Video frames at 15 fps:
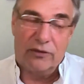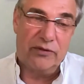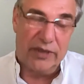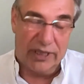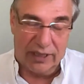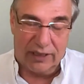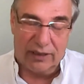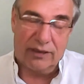
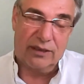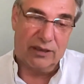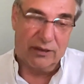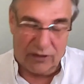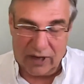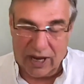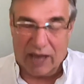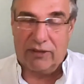vehicles and
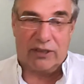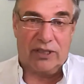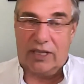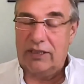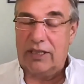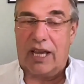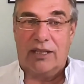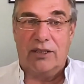drivers
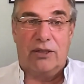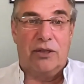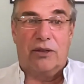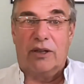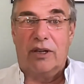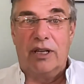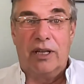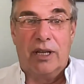and so
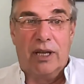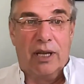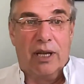on,